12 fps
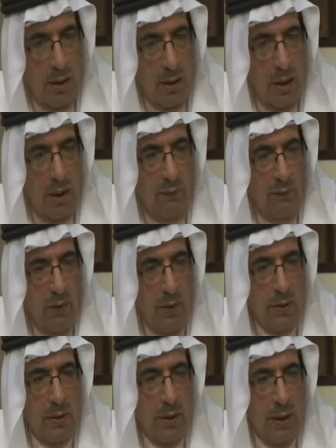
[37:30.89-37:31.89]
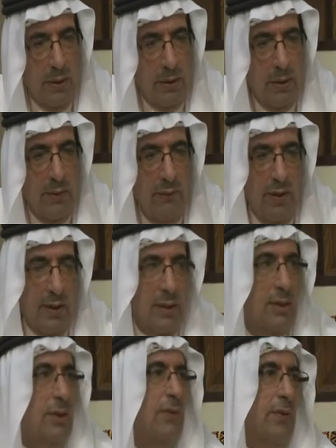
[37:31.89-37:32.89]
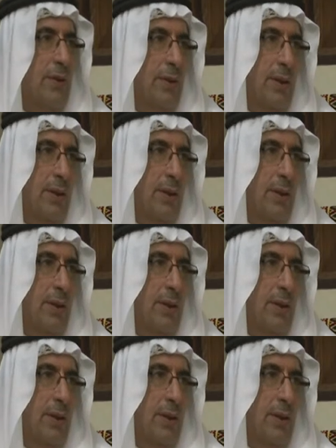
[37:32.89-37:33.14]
I found that her face is different